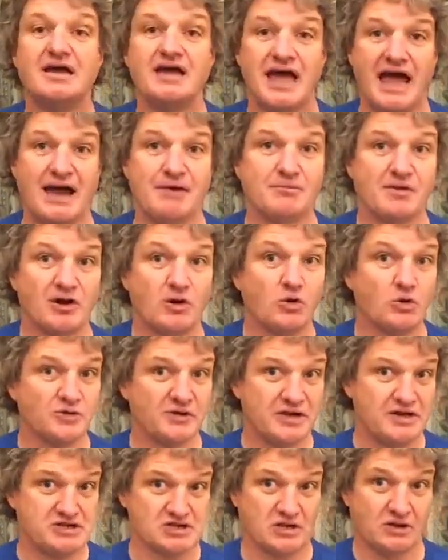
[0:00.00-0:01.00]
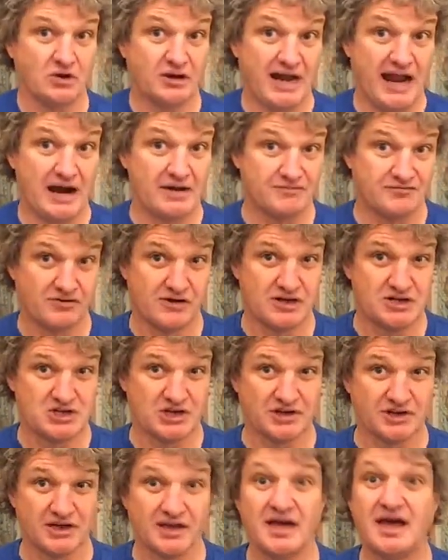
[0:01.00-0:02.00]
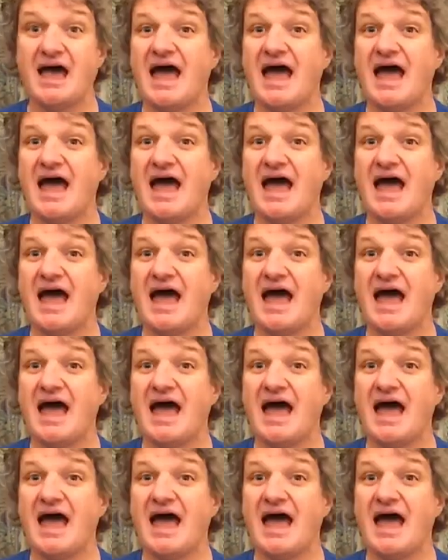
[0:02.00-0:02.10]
And we all need to look out for each other.